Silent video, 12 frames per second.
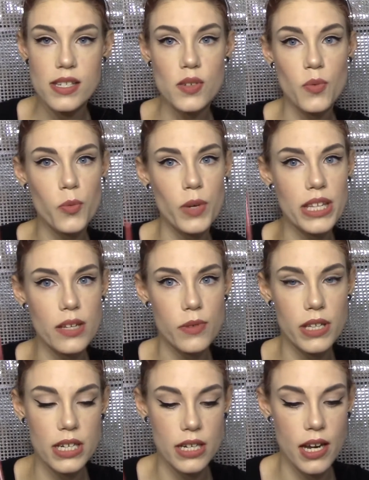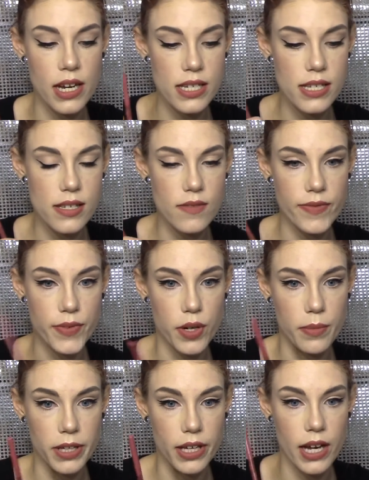is a really, really nice
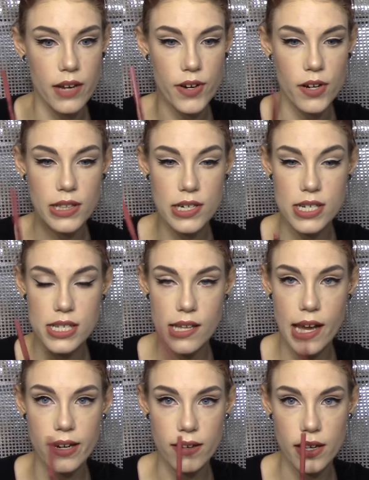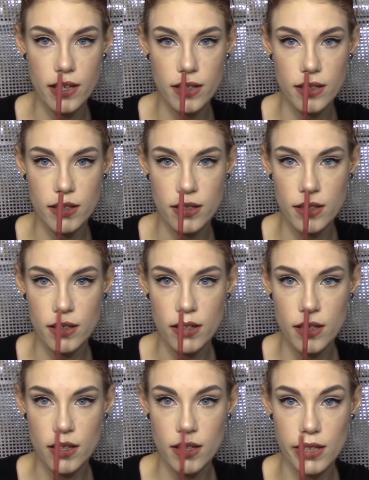formula. I've heard their slide-on
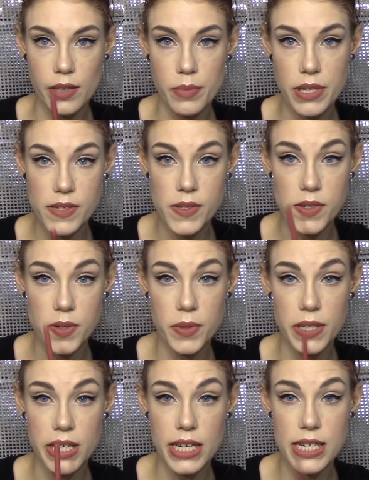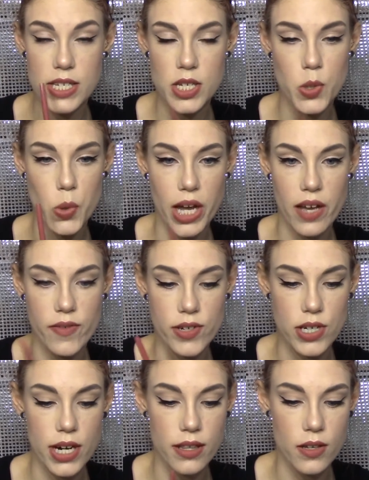lip pencils are really nice too. I haven't
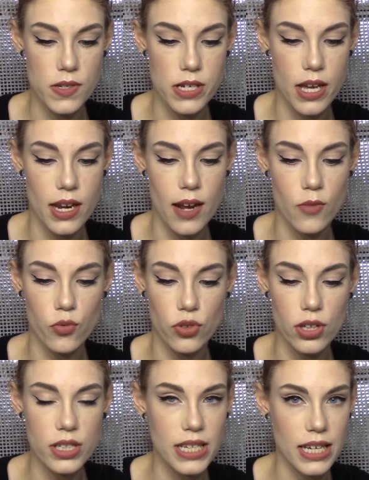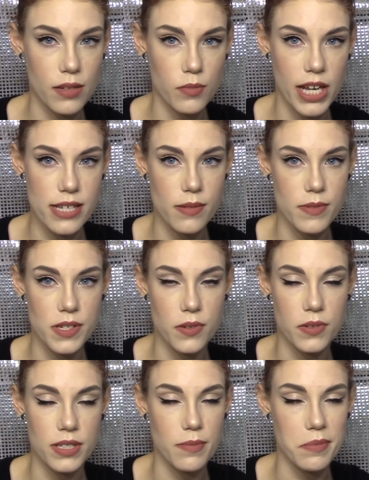tried those yet. I looked at them last time I was at
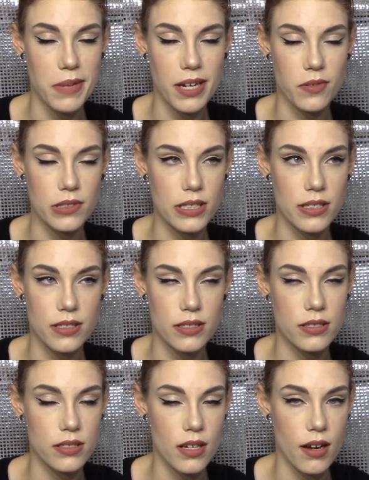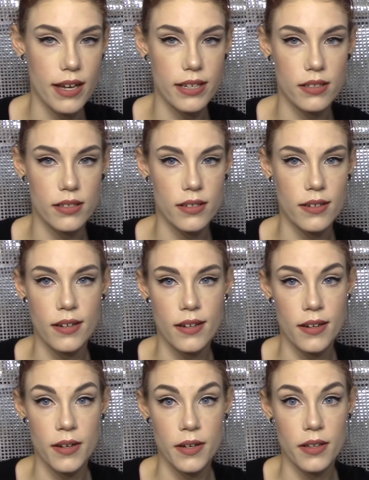Ulta, but my Ulta is not
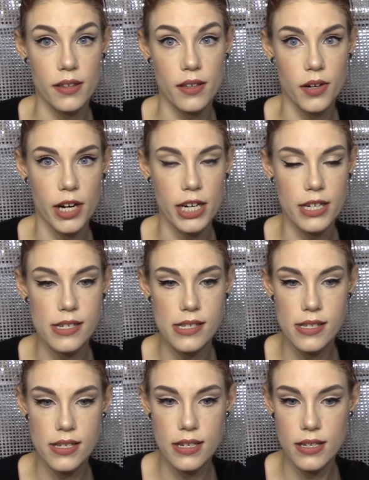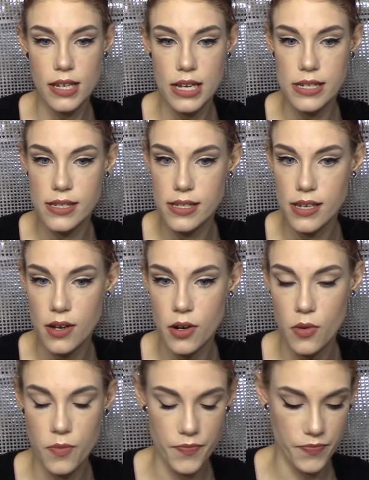the greatest, and
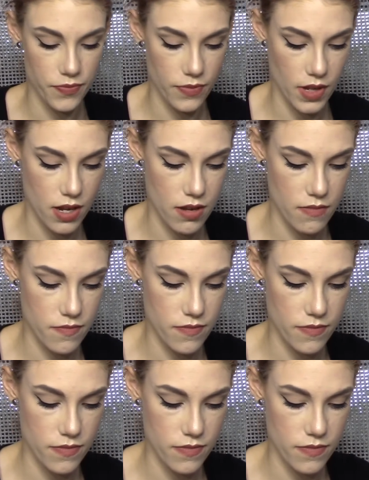so how